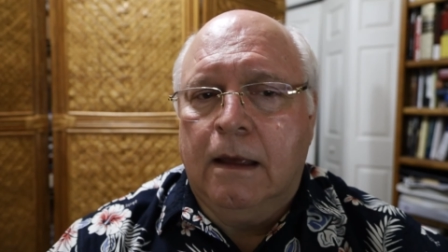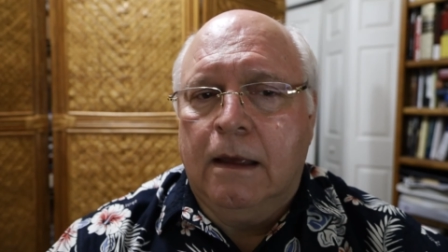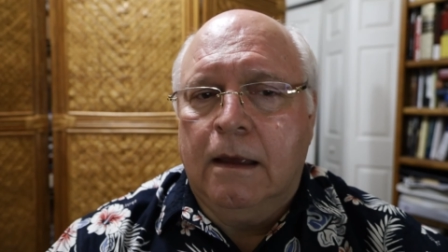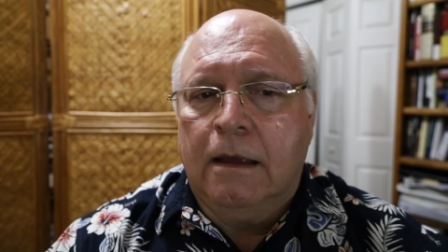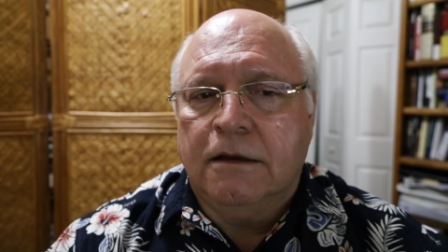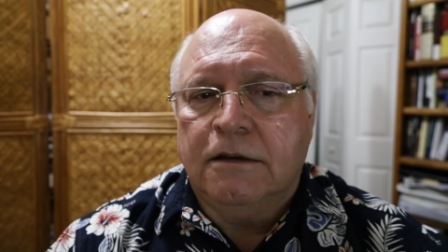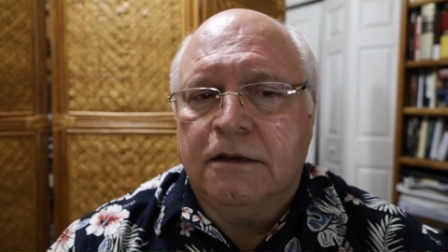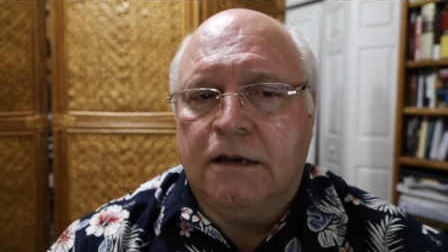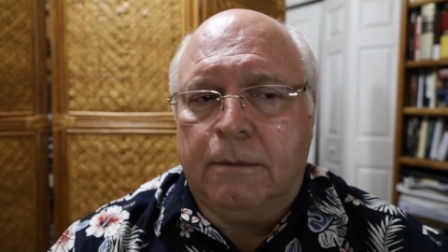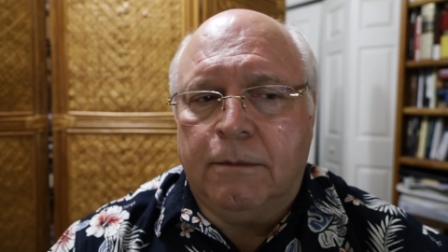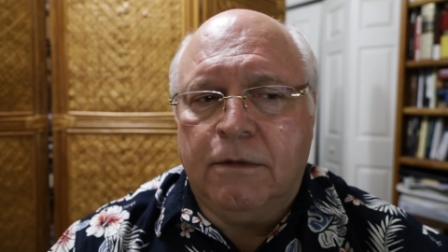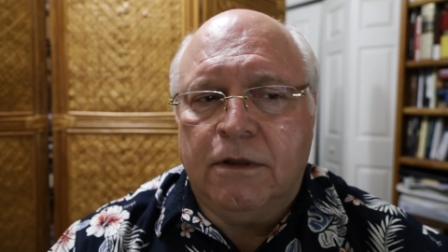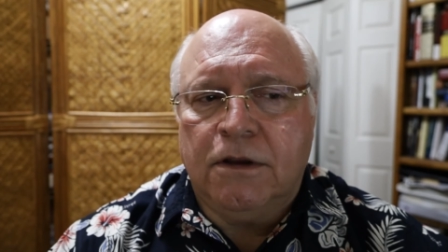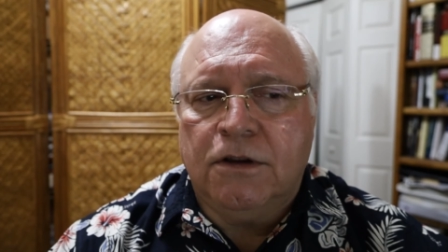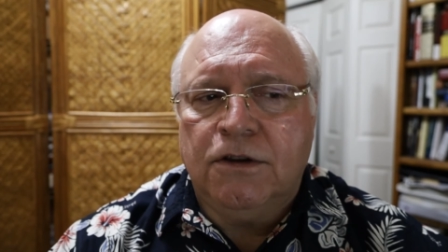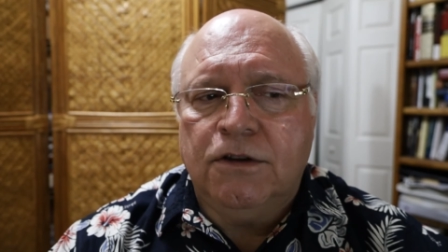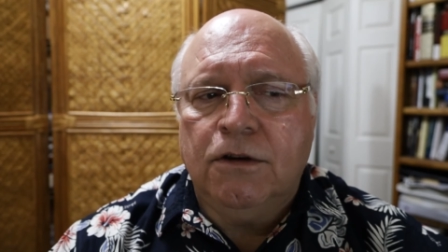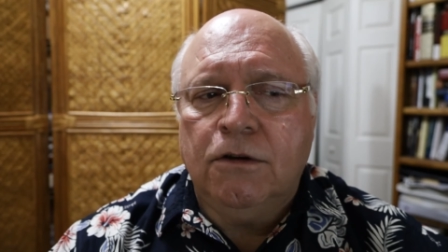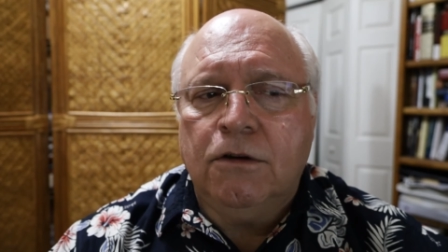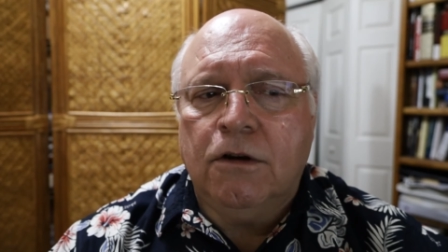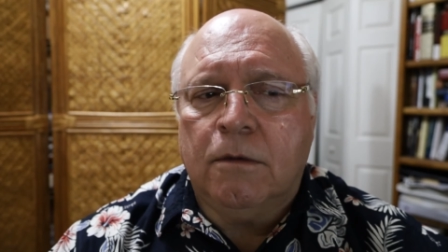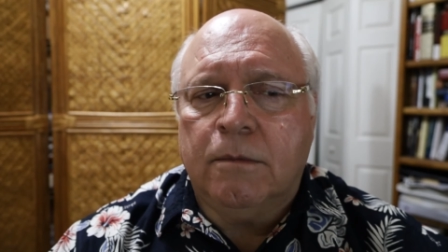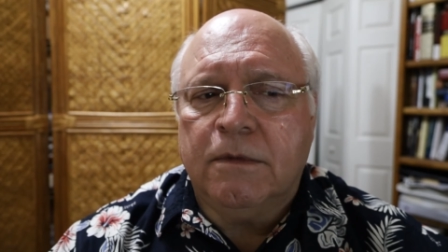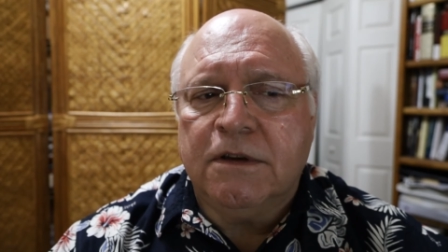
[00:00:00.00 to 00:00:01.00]
Some of the
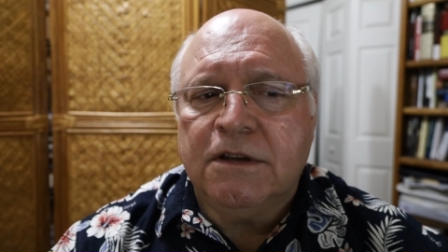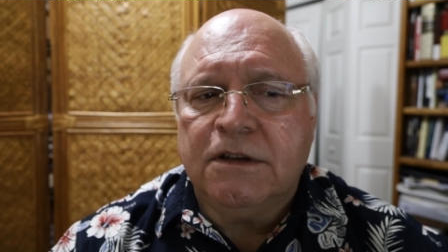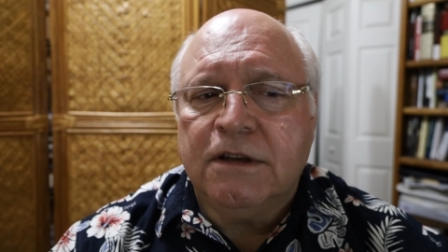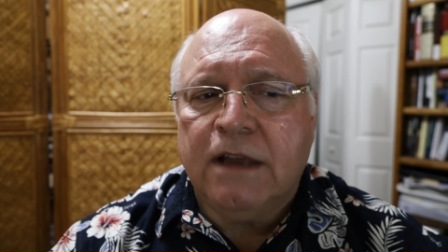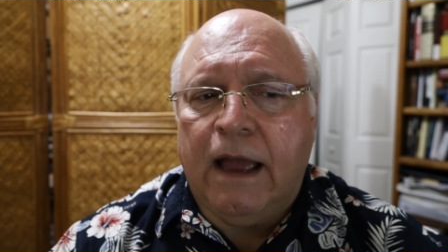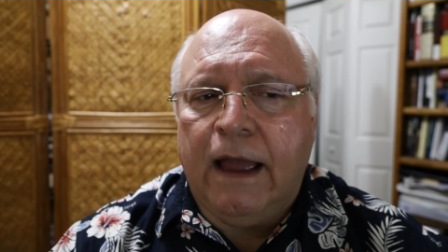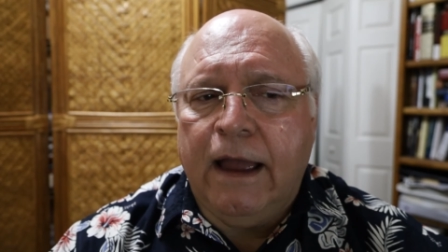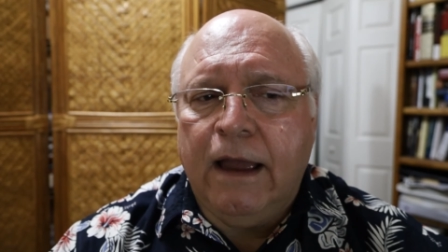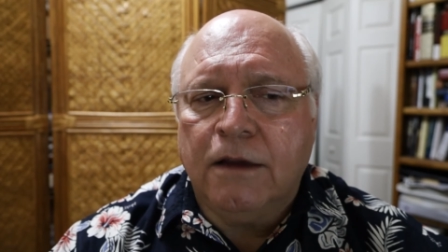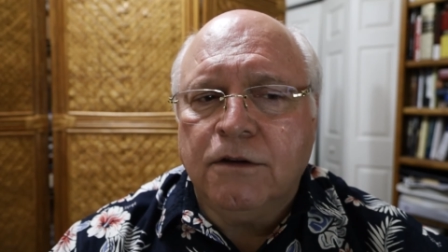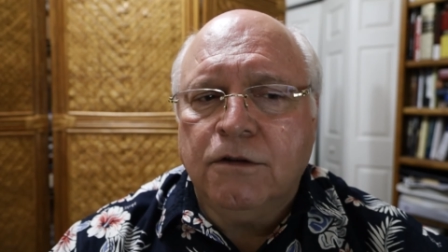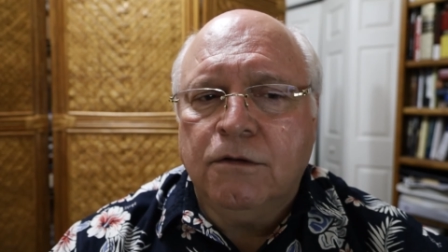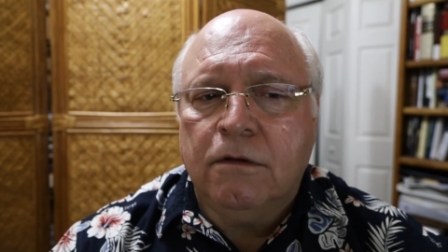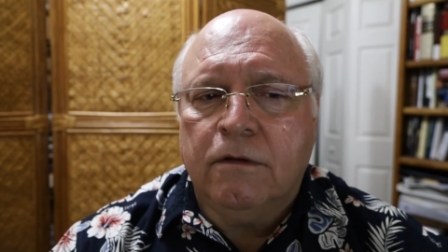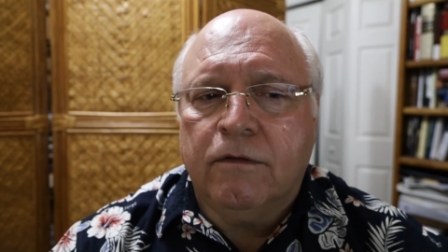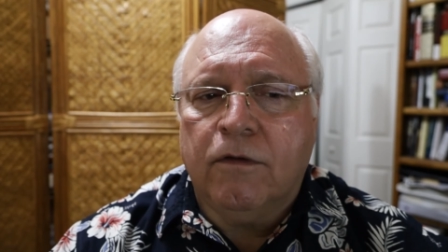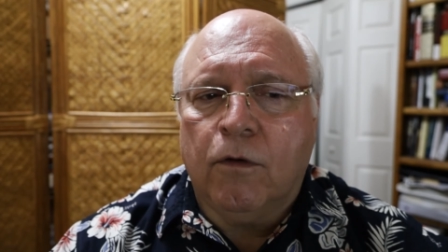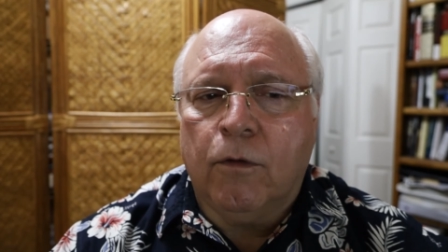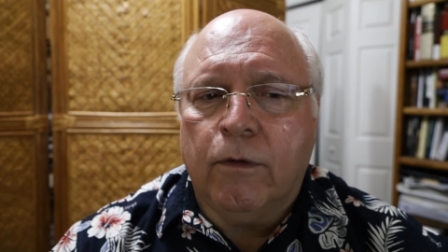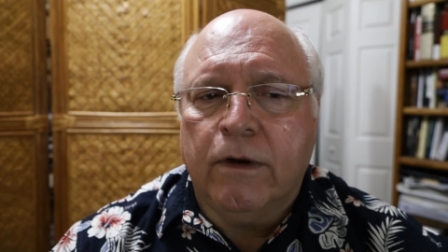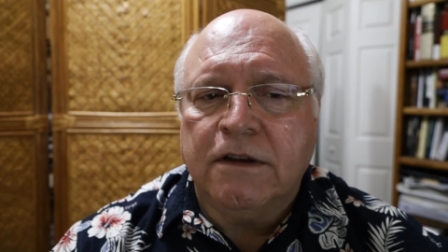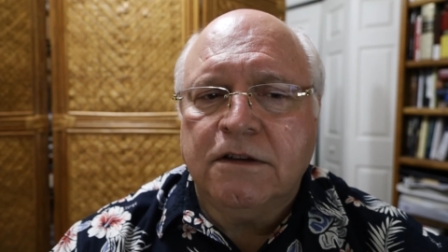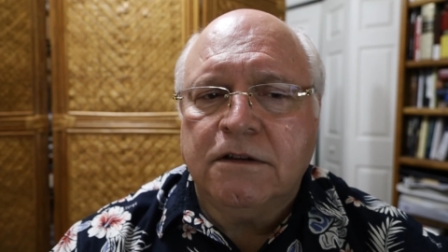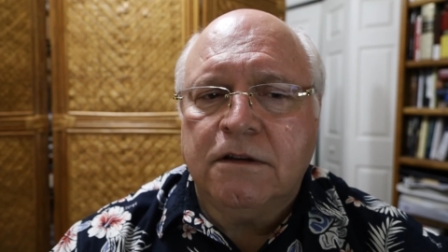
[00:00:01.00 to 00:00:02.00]
pseudo-messiahs who have
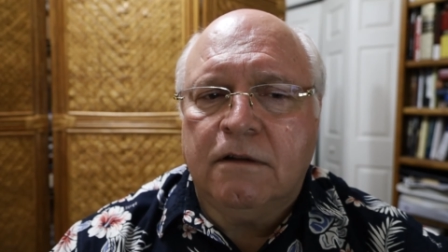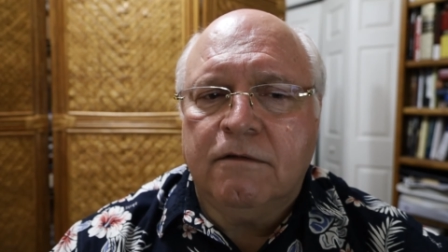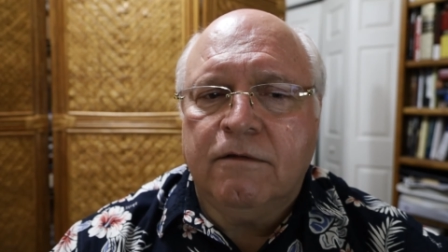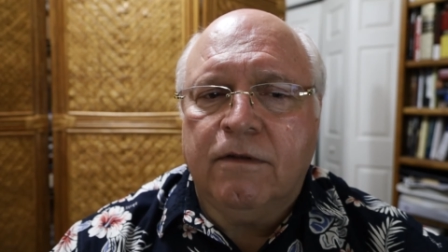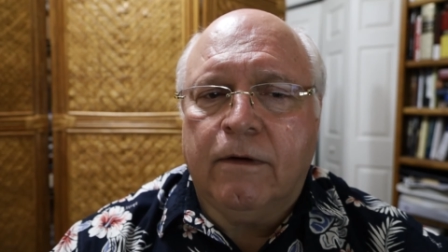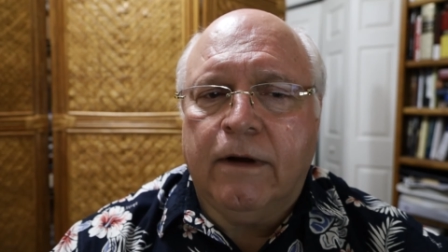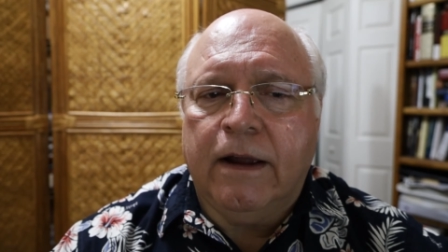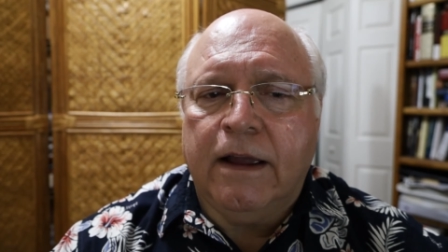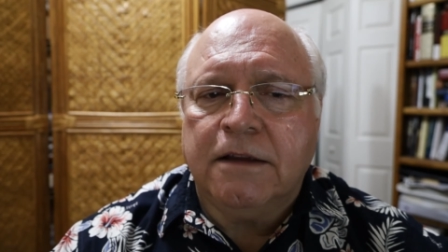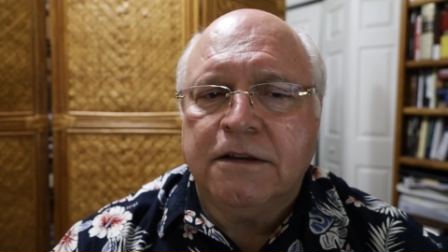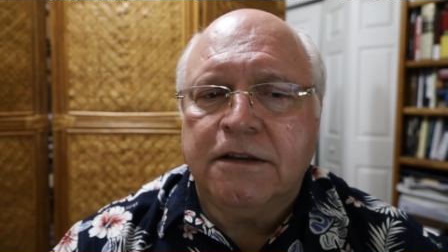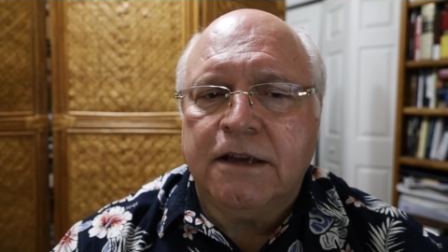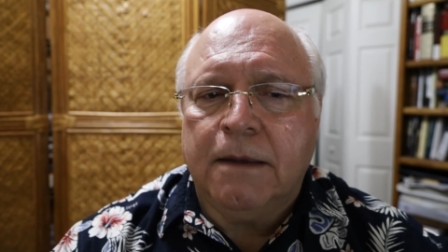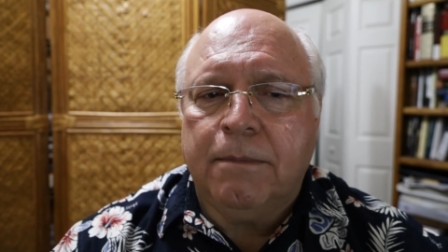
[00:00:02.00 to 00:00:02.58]
arisen at various